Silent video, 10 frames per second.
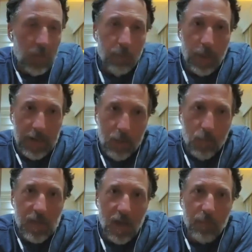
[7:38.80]
but he
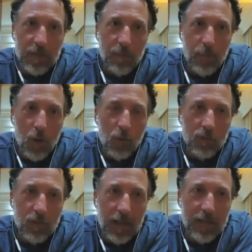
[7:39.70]
was helming the
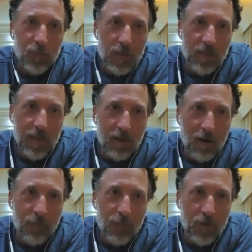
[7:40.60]
boat as we did
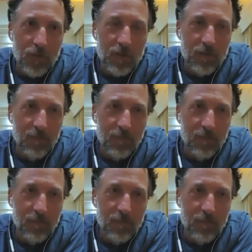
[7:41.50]
our first,